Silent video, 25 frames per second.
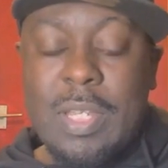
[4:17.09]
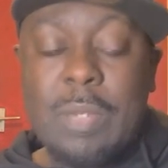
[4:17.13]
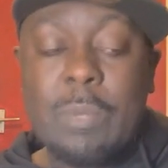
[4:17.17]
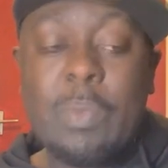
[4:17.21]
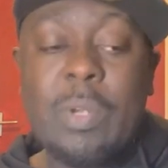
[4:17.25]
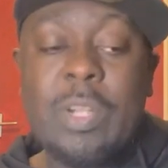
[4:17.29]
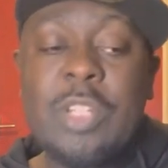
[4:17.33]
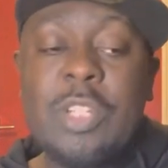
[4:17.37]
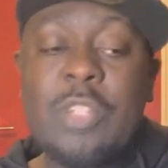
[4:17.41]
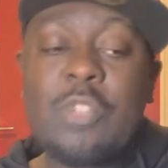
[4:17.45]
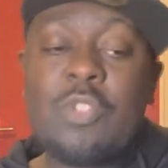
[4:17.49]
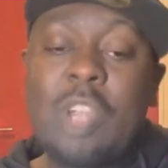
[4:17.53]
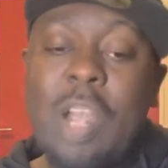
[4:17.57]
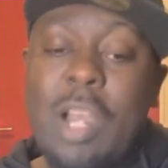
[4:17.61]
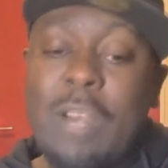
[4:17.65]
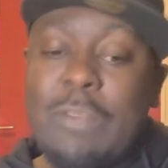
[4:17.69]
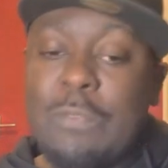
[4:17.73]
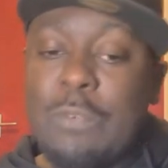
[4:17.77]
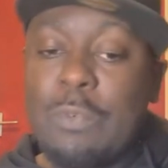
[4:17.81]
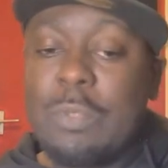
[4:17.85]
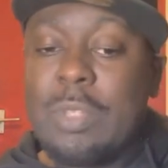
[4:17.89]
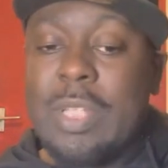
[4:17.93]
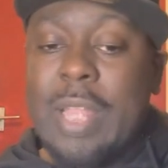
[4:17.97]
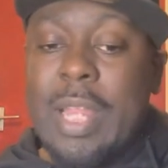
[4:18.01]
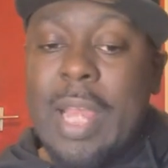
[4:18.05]
When he
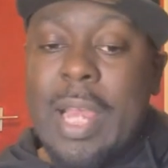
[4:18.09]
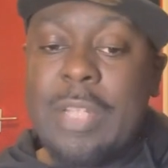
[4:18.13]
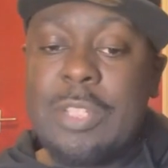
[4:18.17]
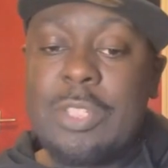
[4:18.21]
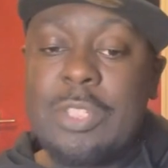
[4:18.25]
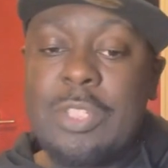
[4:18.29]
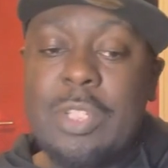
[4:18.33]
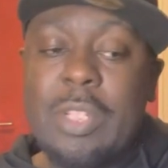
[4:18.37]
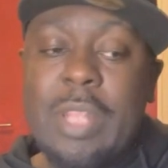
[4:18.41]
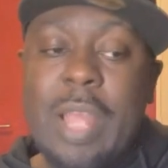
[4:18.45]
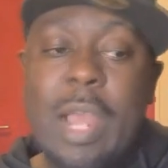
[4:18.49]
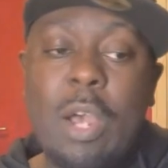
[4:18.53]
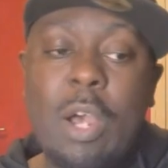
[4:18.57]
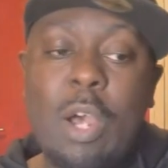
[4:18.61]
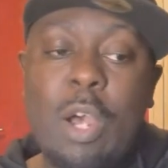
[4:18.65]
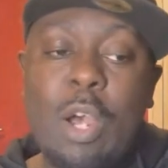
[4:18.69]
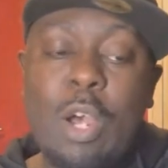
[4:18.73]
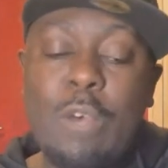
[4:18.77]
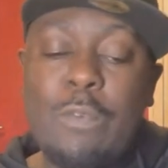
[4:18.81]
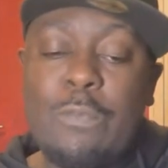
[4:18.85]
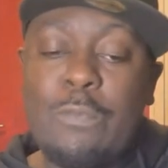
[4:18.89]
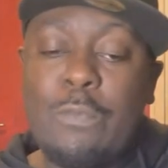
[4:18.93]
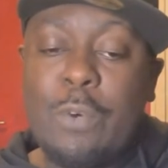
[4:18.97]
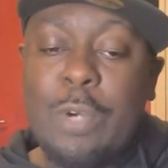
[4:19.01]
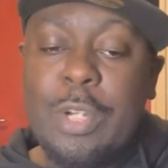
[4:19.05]
travelled that to that
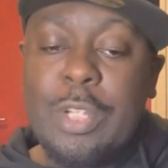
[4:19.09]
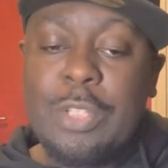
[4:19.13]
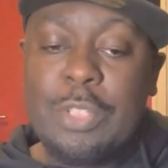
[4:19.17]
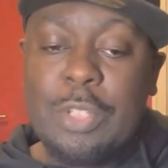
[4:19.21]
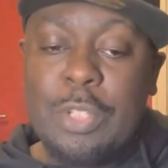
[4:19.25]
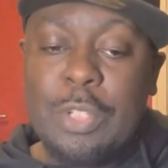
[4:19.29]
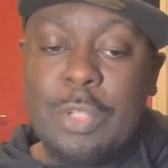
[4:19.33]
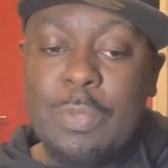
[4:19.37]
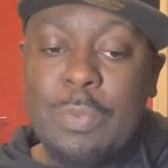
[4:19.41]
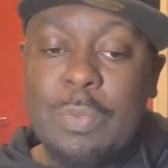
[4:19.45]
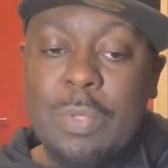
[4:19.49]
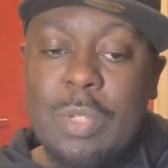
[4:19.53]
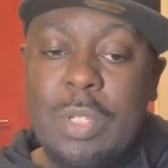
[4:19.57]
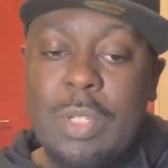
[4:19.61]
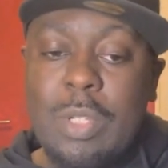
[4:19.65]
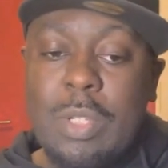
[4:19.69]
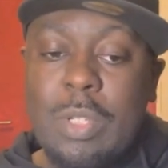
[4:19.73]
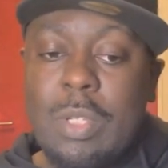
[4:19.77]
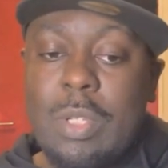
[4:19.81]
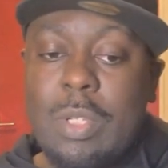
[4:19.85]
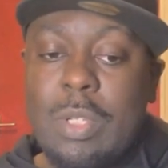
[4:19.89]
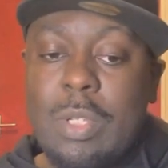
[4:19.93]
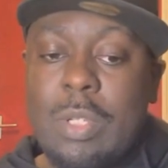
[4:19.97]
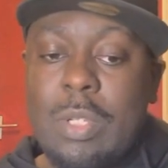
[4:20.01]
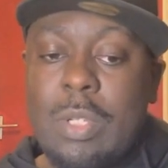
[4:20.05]
Earth 42,
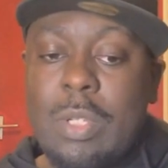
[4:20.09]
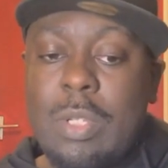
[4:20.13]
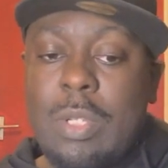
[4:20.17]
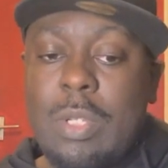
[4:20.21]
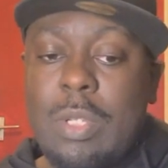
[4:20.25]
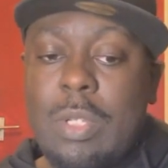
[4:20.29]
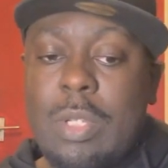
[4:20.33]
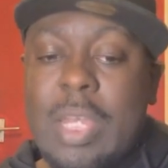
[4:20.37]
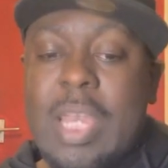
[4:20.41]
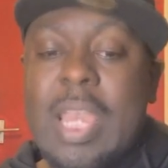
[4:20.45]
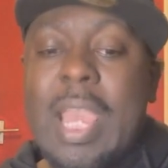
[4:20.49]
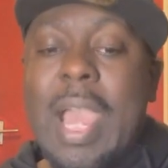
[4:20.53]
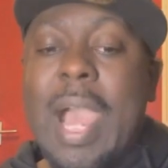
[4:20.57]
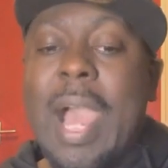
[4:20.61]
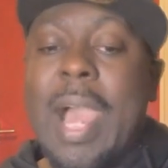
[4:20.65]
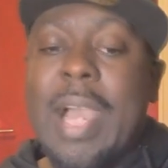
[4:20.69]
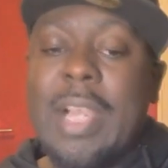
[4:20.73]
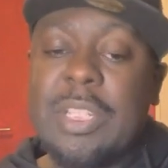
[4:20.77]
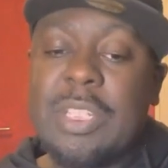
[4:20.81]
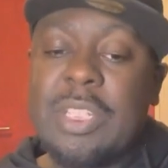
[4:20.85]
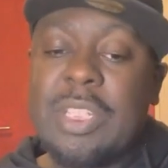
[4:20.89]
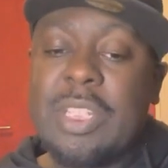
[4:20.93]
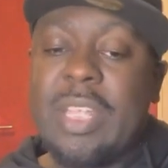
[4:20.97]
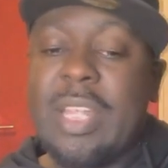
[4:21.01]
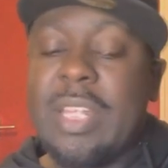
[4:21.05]
he
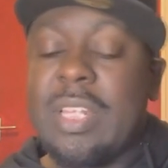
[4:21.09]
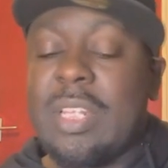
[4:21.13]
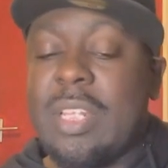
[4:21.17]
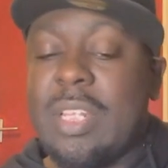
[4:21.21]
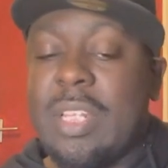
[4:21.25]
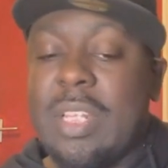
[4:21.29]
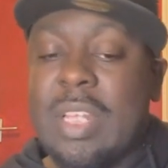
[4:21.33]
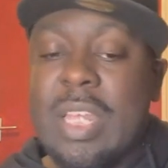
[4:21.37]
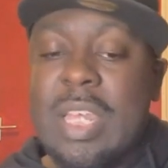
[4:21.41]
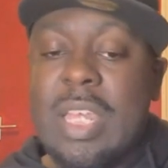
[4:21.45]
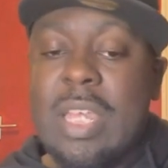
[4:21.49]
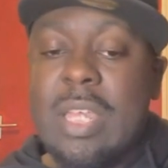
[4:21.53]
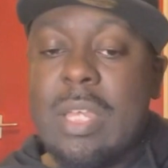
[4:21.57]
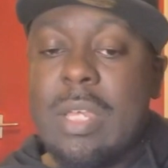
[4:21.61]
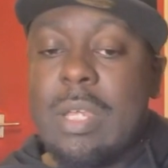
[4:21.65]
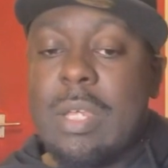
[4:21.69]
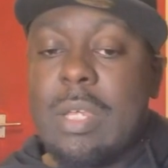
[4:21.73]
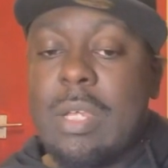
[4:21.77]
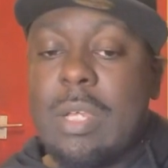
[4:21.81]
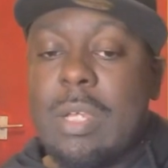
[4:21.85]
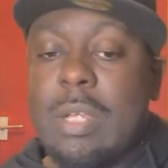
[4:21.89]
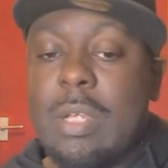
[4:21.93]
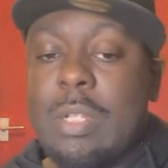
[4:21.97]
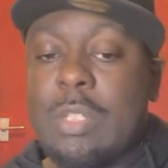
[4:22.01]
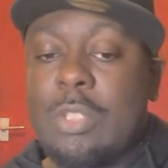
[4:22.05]
accidentally
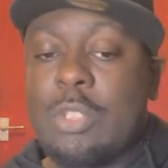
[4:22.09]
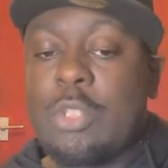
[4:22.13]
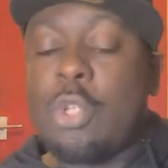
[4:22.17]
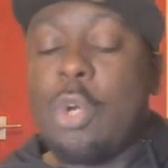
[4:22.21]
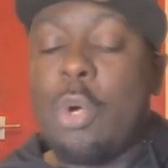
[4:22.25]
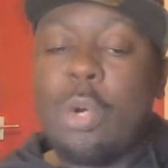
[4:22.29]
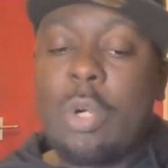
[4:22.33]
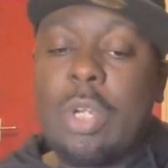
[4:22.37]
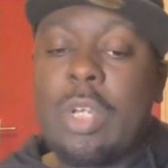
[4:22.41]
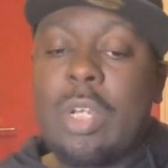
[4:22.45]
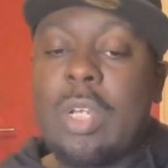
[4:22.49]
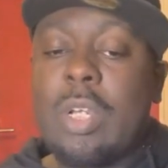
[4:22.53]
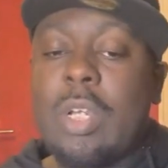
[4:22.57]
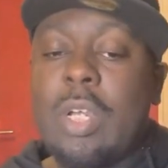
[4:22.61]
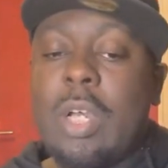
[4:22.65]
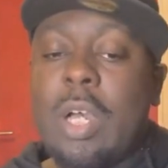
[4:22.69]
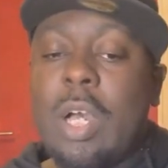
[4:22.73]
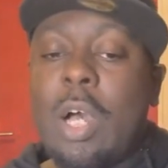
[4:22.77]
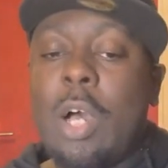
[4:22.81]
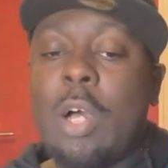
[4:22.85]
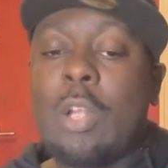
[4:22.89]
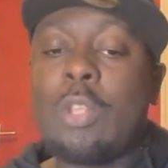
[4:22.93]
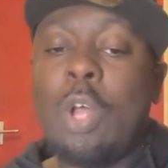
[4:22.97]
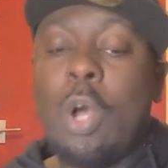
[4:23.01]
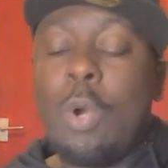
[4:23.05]
took
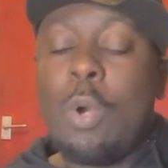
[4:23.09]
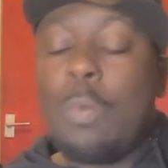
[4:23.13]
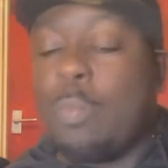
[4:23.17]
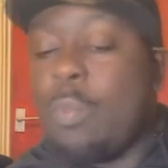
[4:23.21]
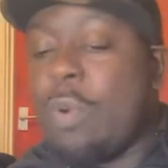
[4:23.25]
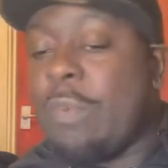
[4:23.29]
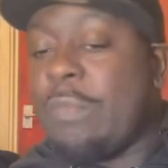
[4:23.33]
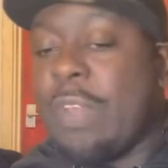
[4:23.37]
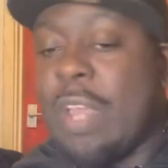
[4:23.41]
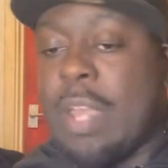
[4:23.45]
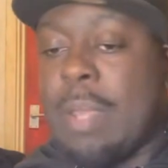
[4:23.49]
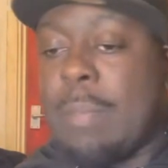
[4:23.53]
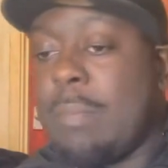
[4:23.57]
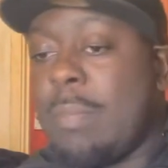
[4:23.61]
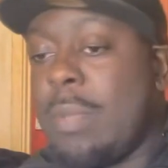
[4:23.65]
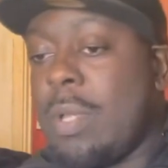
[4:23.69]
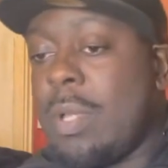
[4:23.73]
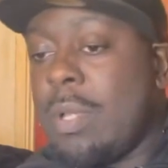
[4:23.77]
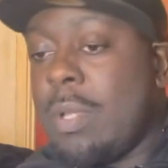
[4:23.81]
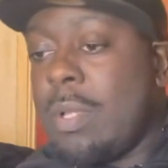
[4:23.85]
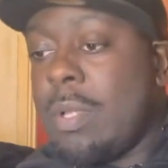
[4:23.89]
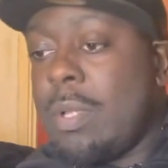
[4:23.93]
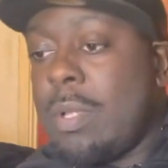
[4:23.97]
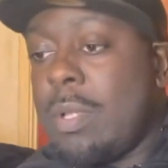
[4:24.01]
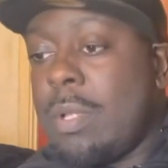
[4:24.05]
along with him,
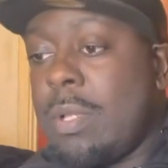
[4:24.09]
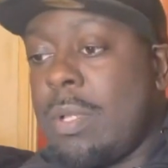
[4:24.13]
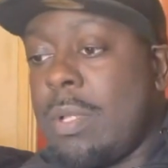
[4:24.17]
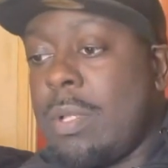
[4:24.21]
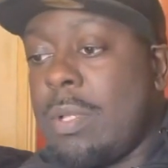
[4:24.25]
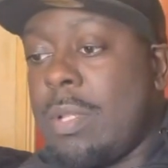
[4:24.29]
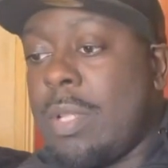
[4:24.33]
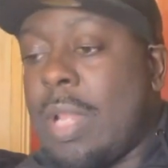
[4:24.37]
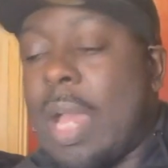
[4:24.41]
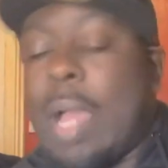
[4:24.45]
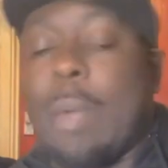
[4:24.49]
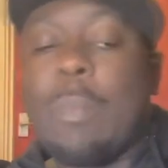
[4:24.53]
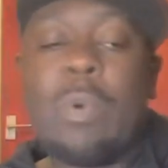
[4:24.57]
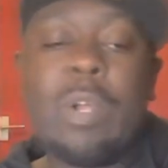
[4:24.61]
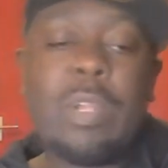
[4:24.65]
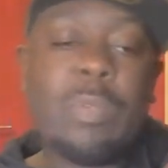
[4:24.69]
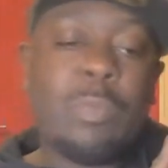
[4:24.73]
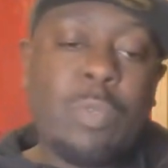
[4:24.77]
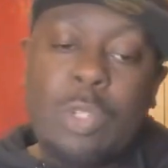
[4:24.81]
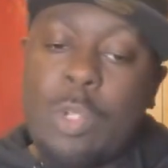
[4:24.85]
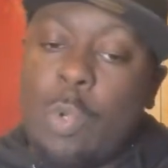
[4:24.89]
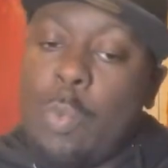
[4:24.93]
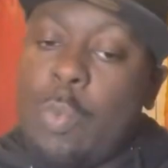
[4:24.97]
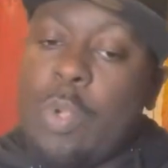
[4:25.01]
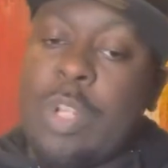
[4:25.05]
like
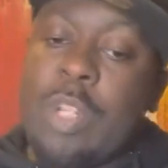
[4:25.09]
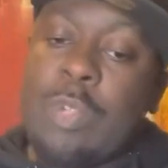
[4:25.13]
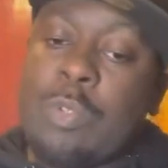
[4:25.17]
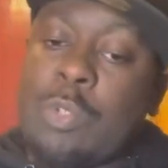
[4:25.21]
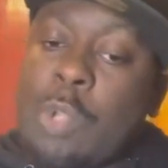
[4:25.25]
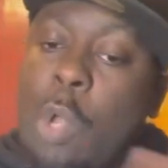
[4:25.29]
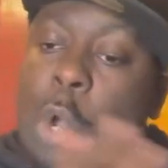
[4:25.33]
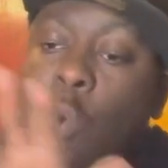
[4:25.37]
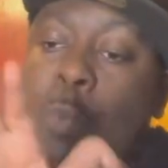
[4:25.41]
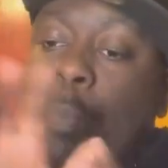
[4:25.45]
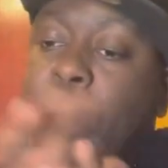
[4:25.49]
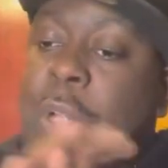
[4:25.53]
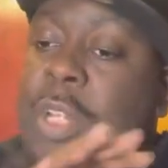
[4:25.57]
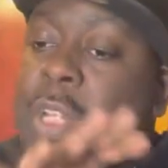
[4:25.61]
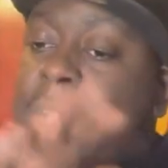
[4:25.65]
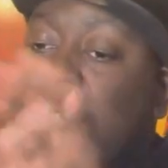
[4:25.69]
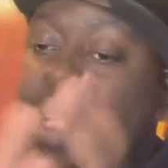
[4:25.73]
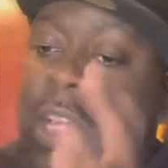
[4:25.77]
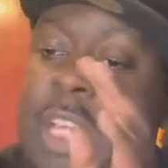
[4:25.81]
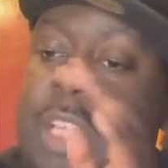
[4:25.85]
when he was opening